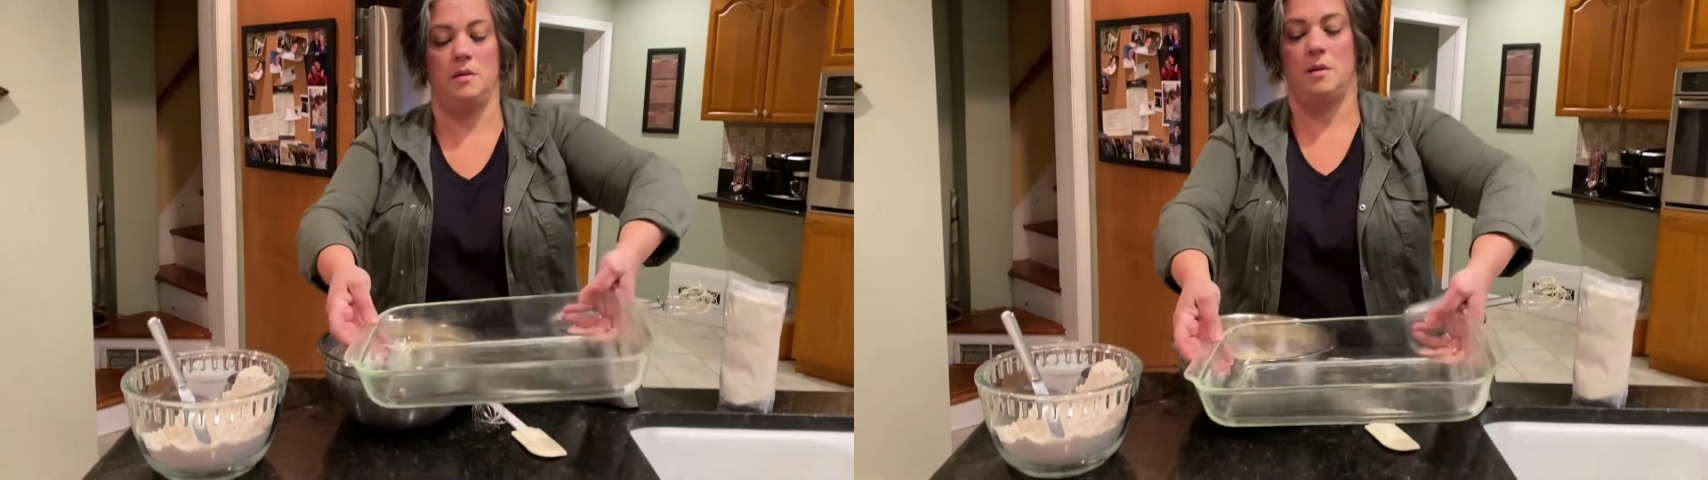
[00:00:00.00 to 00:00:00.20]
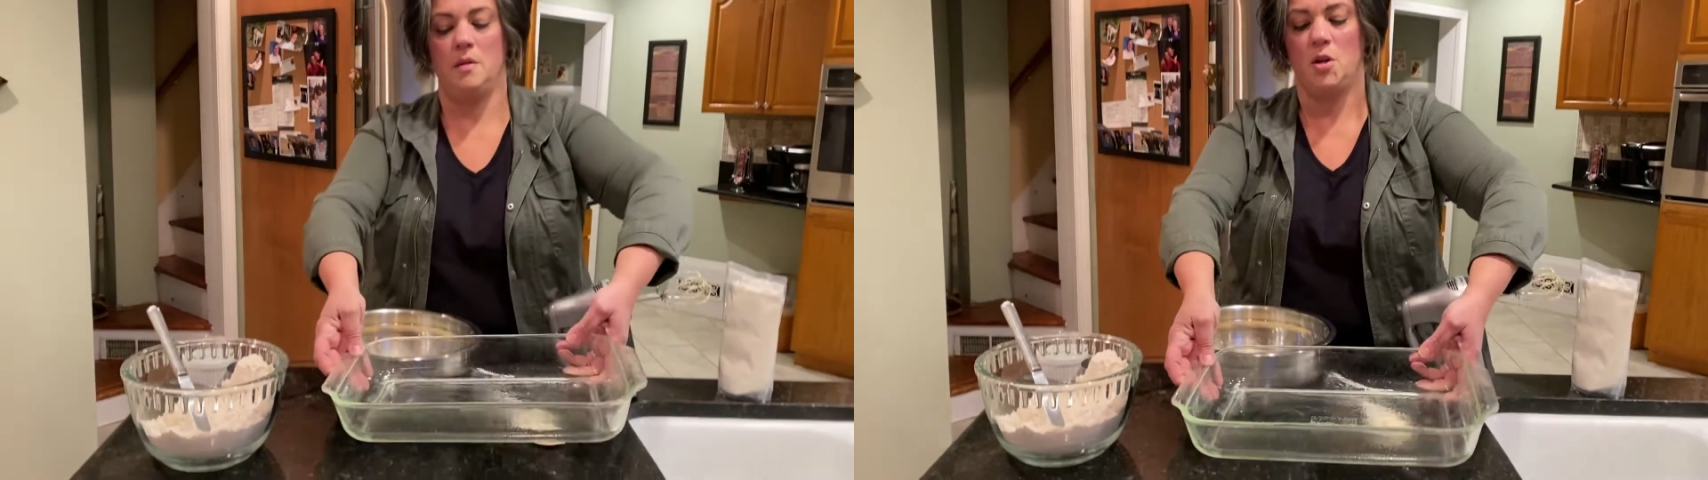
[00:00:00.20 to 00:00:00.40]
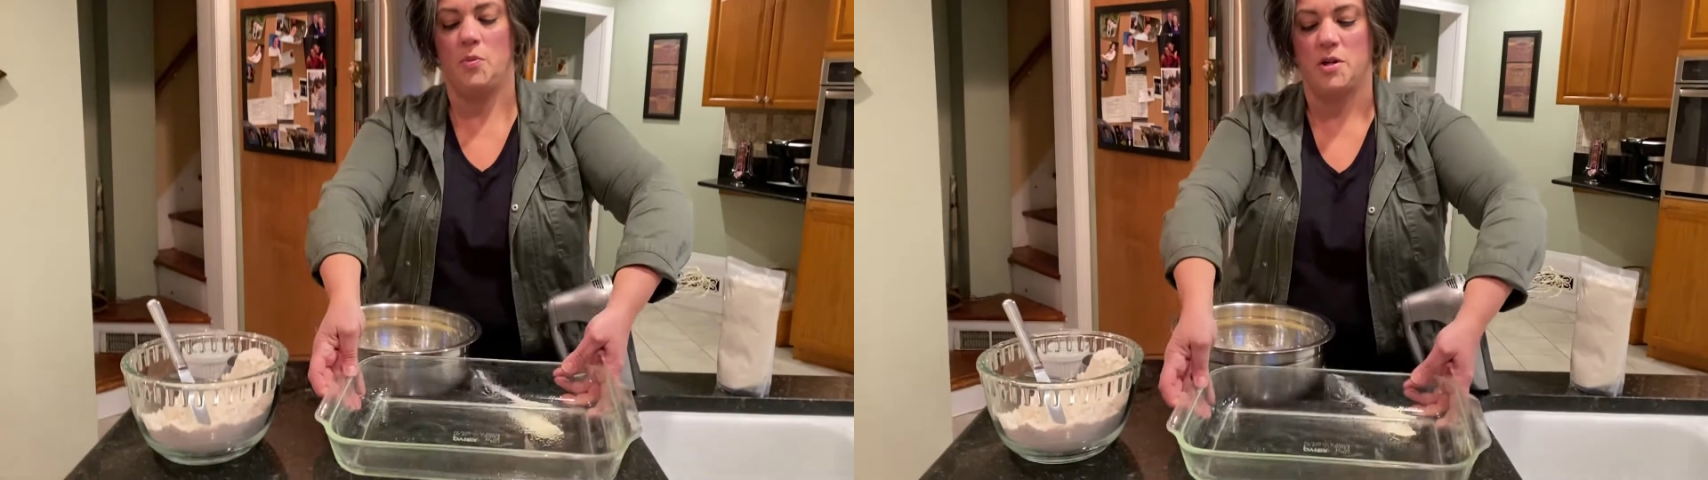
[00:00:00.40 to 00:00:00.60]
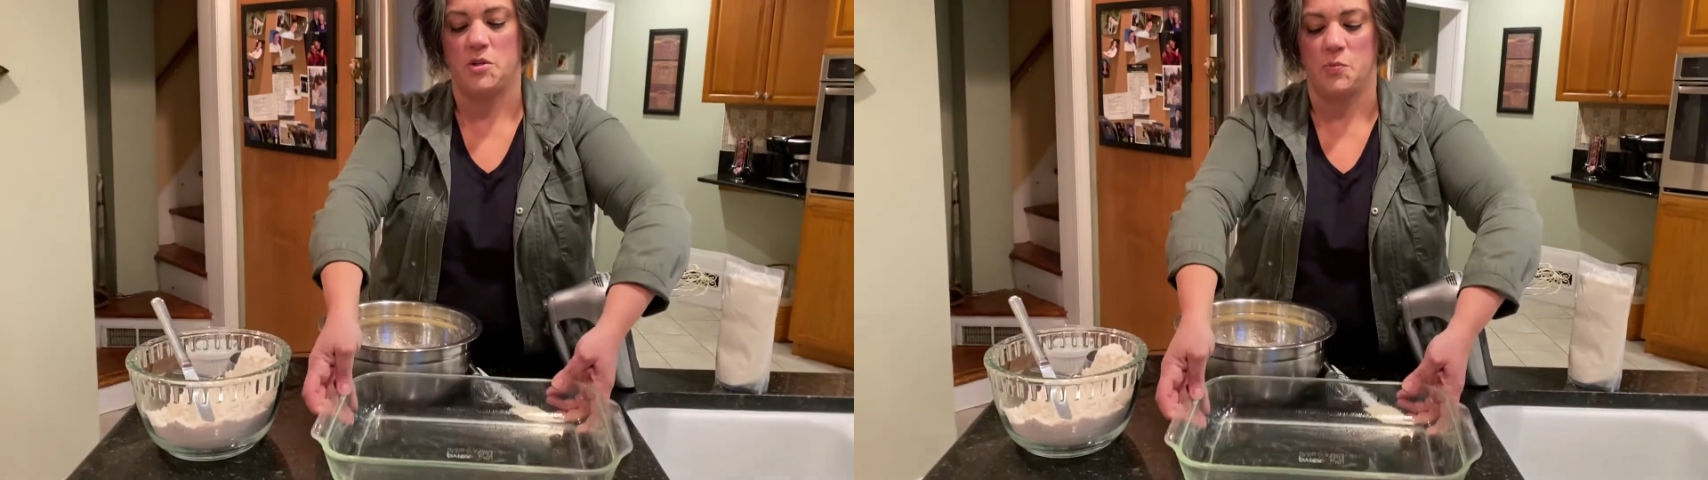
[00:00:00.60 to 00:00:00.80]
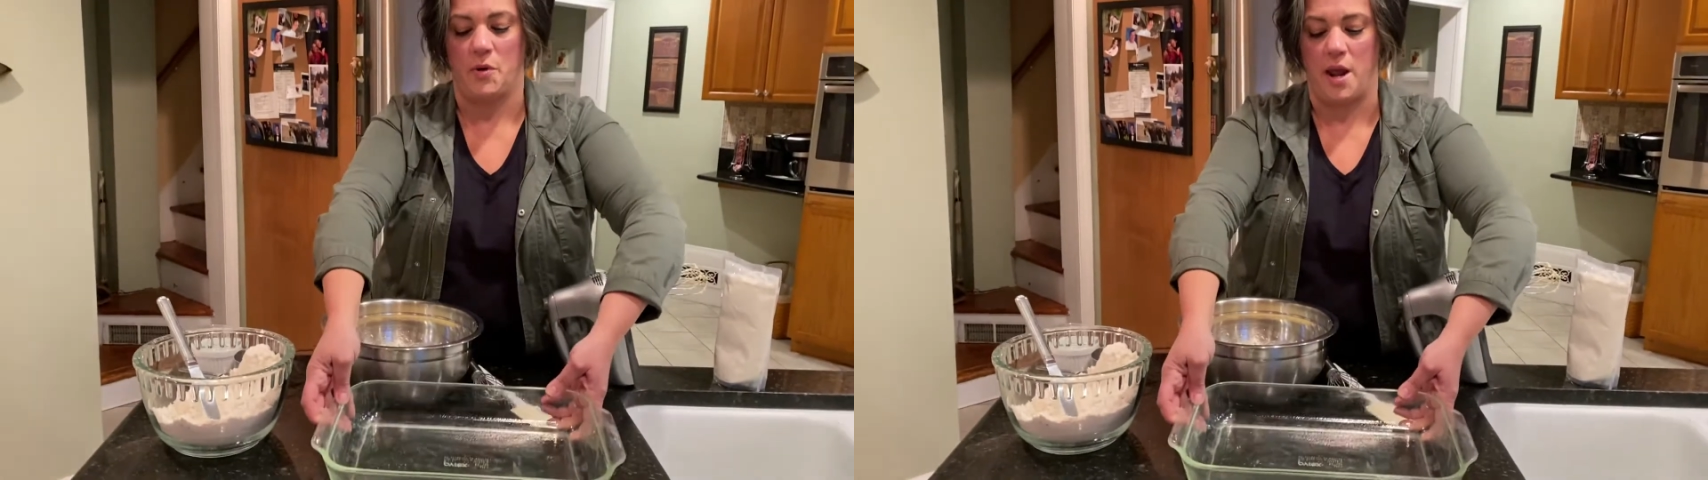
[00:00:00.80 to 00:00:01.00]
a little bit of
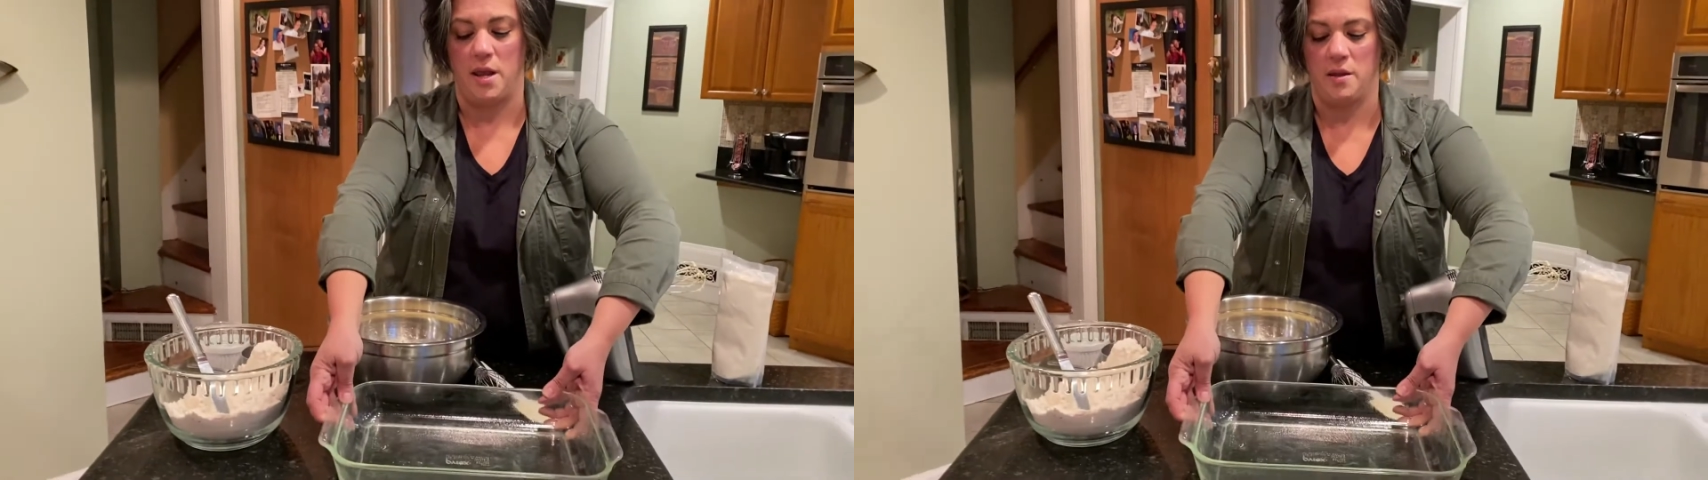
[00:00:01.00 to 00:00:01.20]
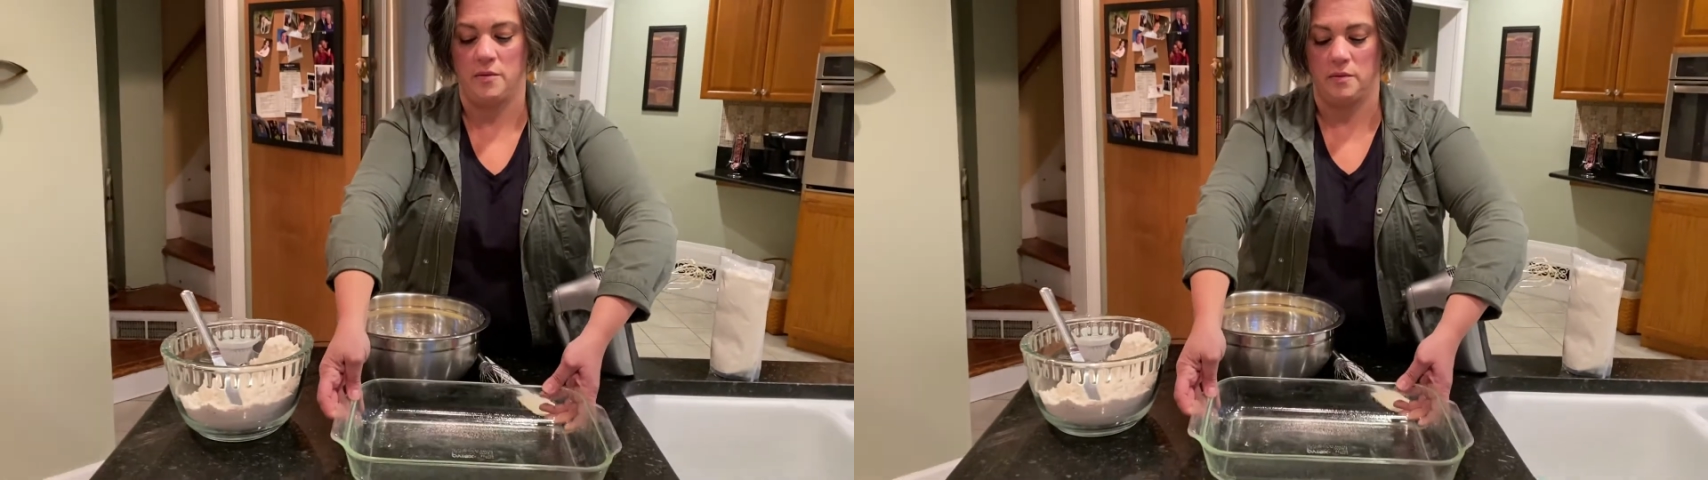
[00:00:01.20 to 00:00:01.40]
spray.